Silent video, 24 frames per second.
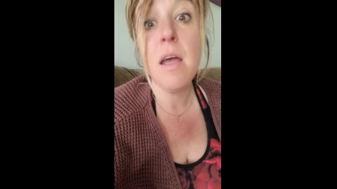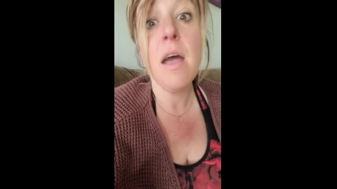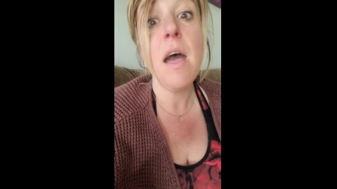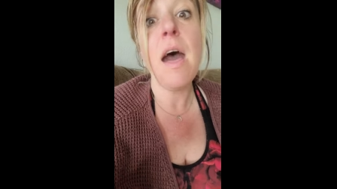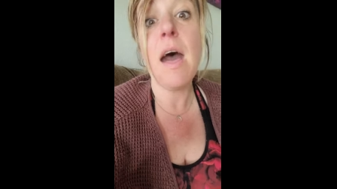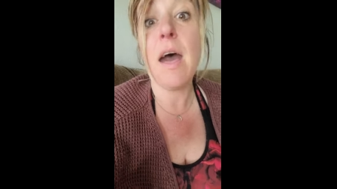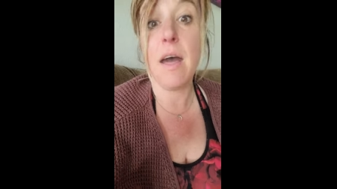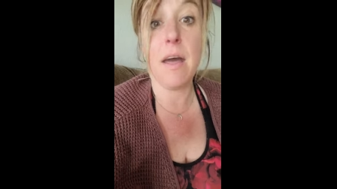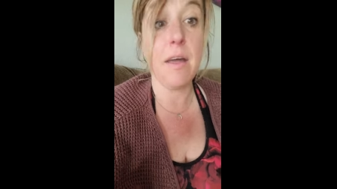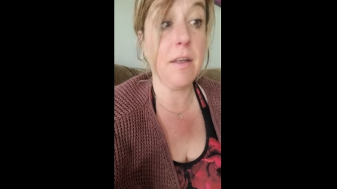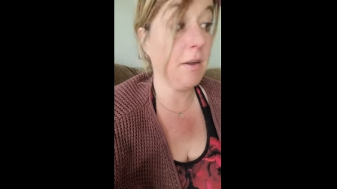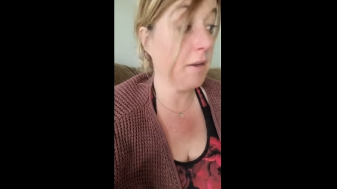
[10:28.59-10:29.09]

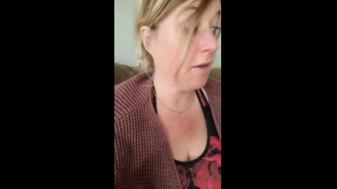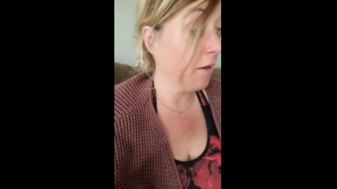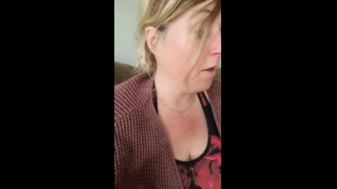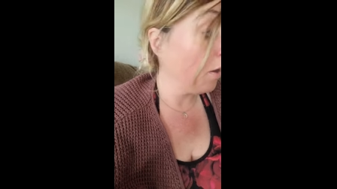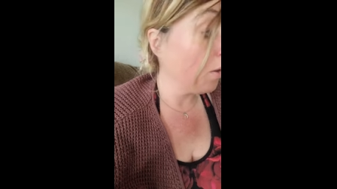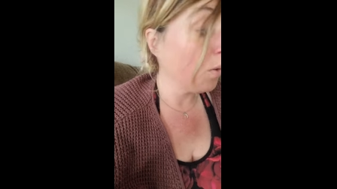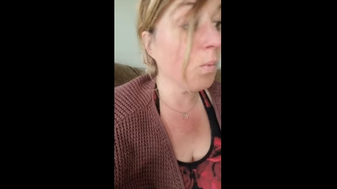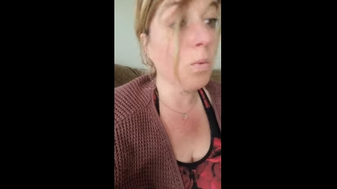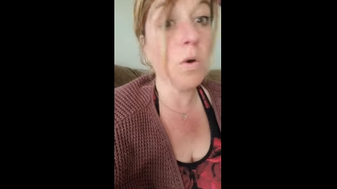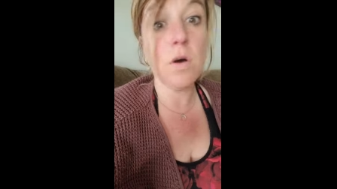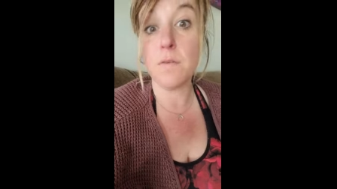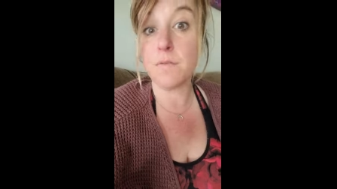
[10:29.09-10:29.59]
And
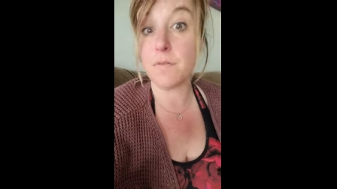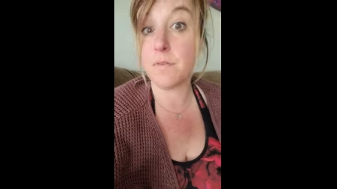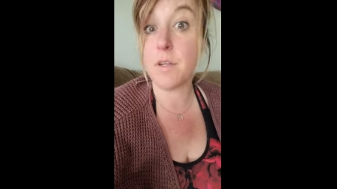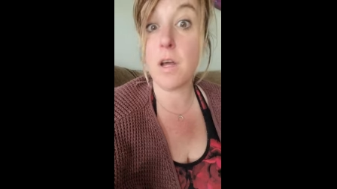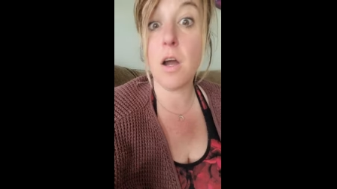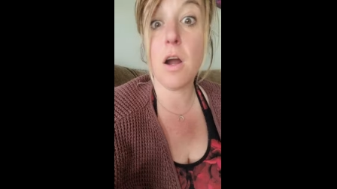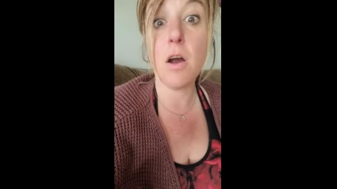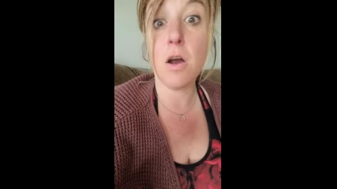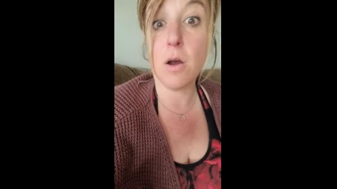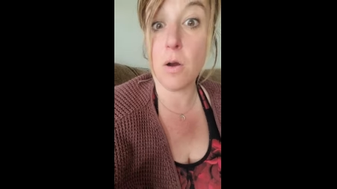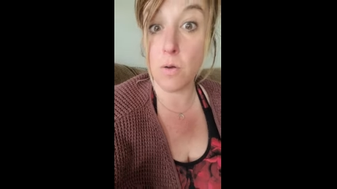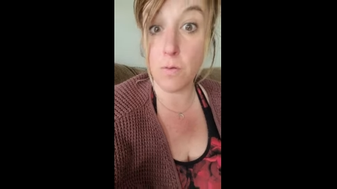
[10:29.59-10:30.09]
wolves
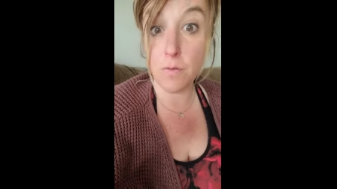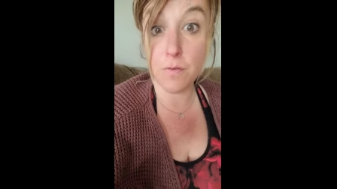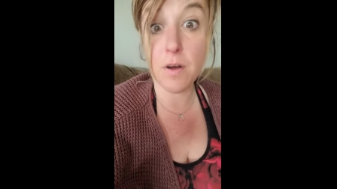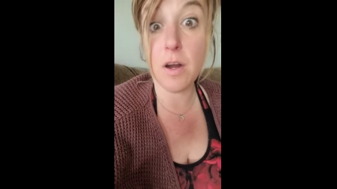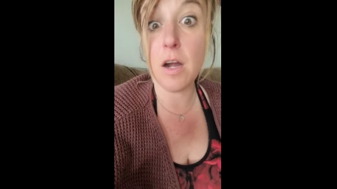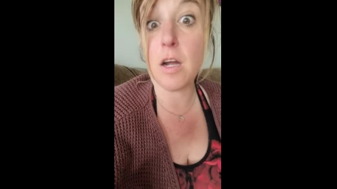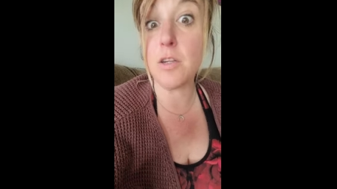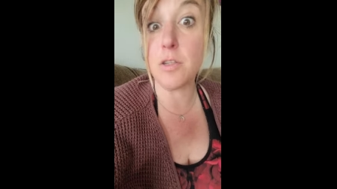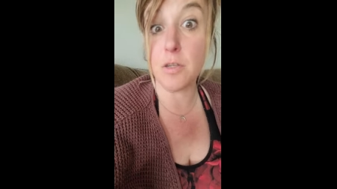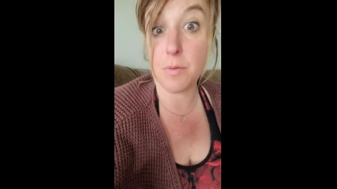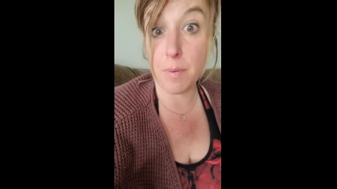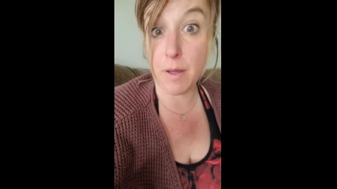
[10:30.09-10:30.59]
are over
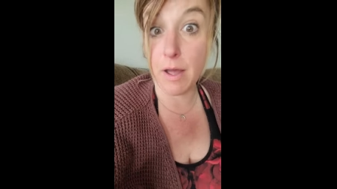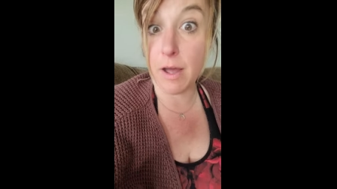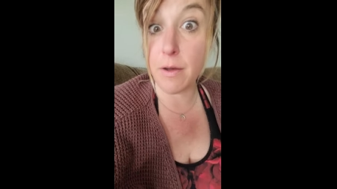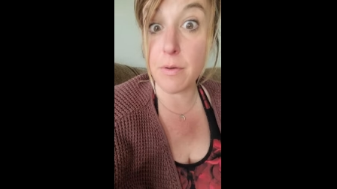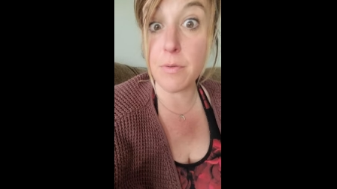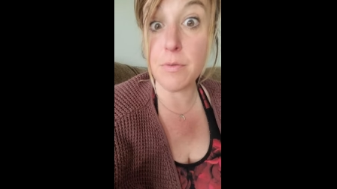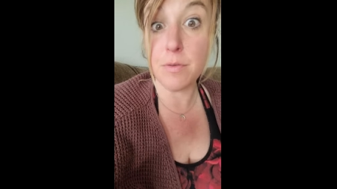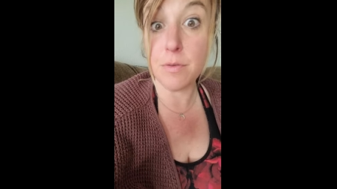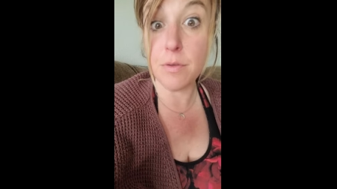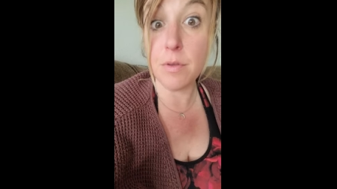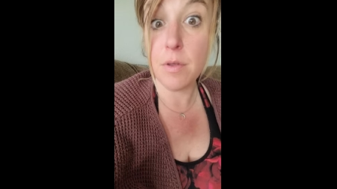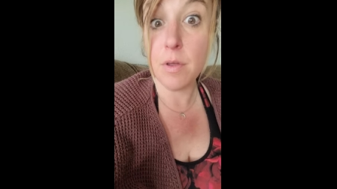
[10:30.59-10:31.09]
100
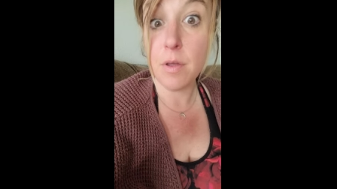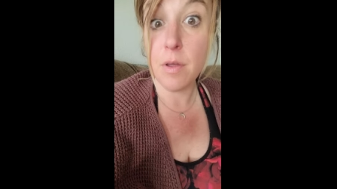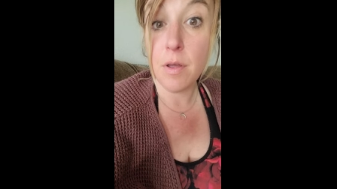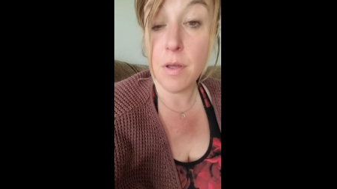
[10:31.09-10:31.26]
pounds.